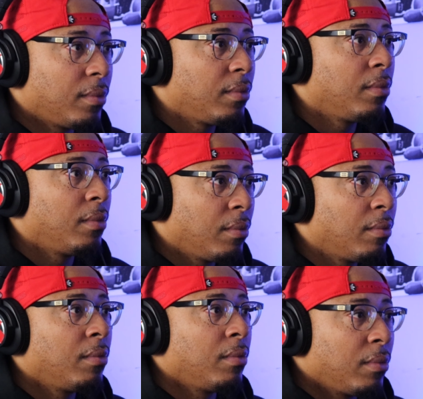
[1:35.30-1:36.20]
Some good
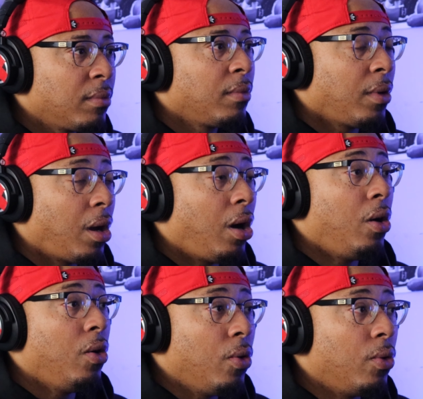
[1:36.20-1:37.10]
super is getting me down,
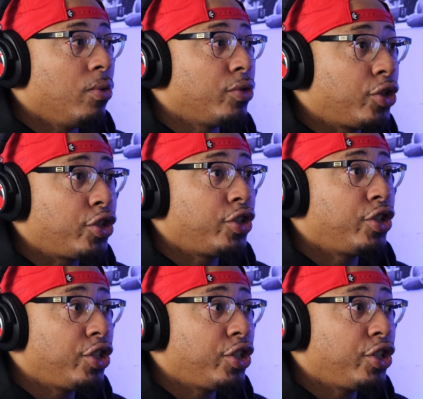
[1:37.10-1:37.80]
but I'm doing it at all.